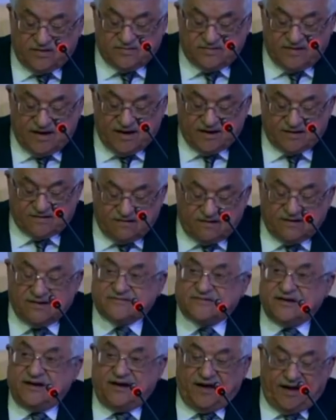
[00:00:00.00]
they
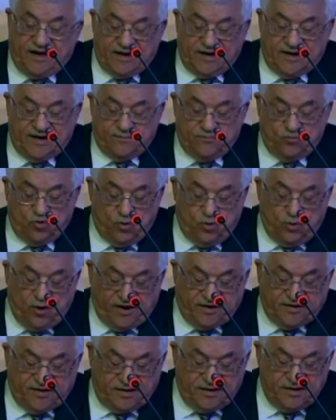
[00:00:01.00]
can efface
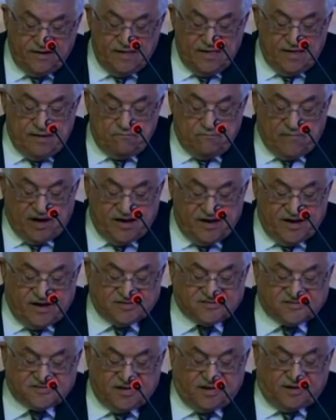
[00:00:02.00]
the world's
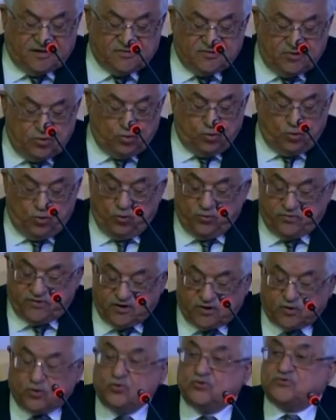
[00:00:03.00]
memory and
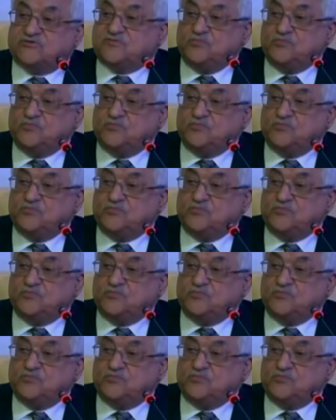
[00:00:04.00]
awareness